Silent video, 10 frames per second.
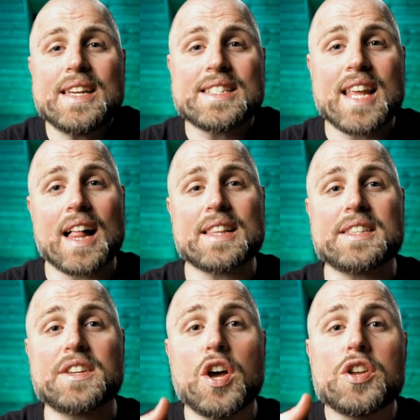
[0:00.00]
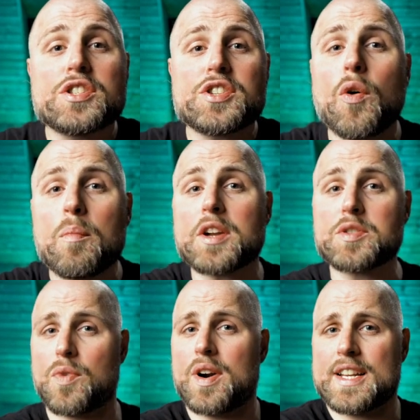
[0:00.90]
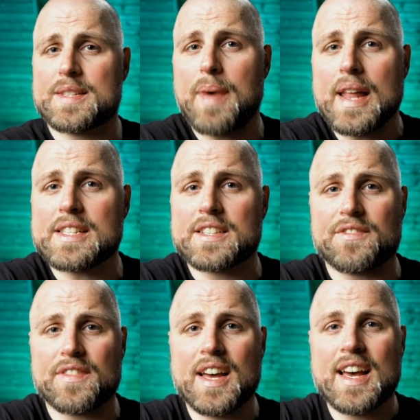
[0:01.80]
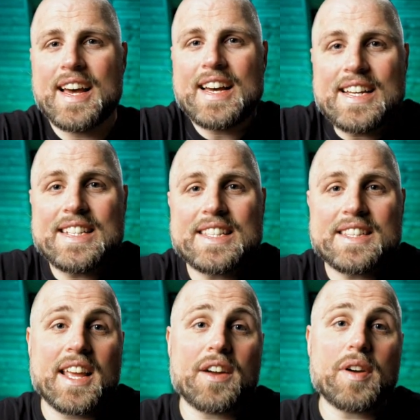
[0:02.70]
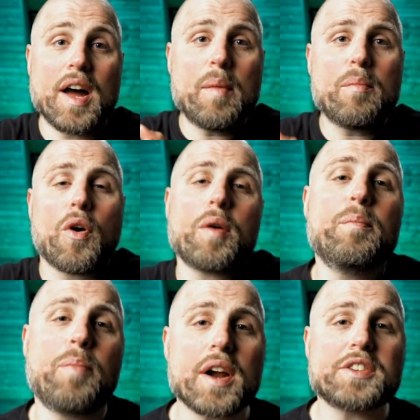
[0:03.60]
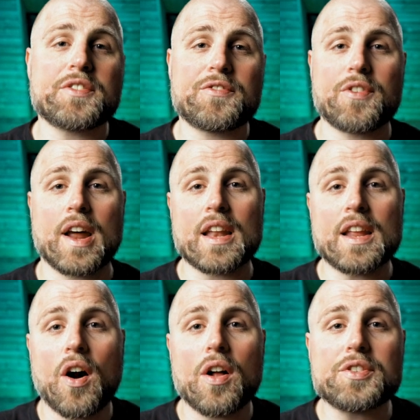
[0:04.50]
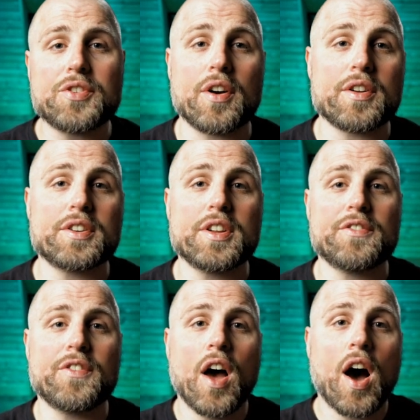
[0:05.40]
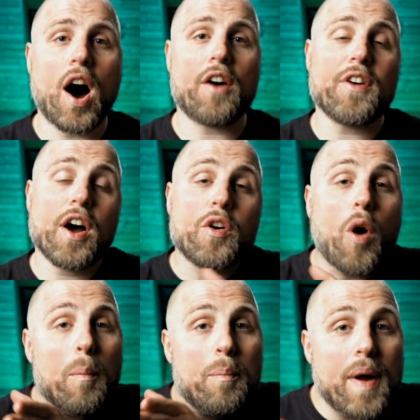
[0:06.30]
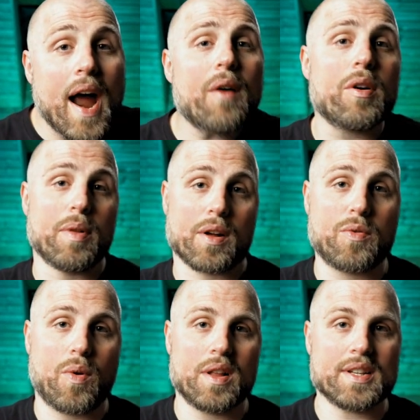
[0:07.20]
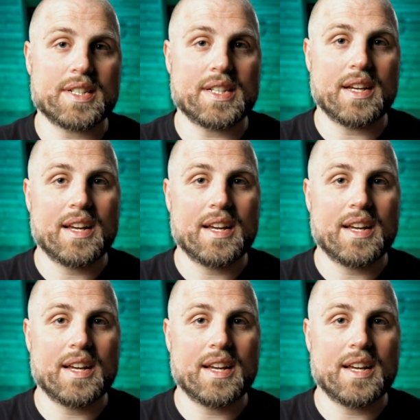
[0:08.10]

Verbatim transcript: is Halcyon so much more expensive? Is there a more budget-friendly alternative of comparable quality?